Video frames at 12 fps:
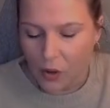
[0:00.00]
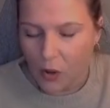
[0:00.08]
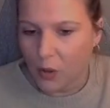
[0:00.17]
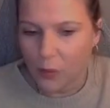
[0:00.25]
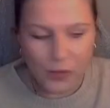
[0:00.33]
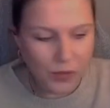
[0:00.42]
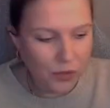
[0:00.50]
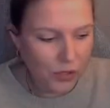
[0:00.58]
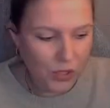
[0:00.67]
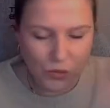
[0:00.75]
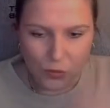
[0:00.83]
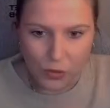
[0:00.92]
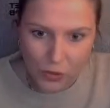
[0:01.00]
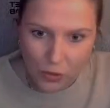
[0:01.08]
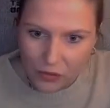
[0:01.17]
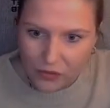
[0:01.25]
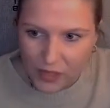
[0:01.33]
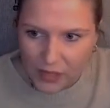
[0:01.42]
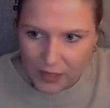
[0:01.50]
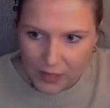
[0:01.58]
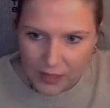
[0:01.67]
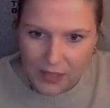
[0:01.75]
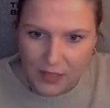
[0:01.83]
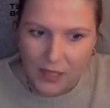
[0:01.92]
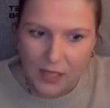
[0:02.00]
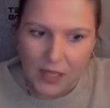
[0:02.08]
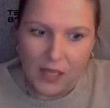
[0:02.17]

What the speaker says: open to just resolving this.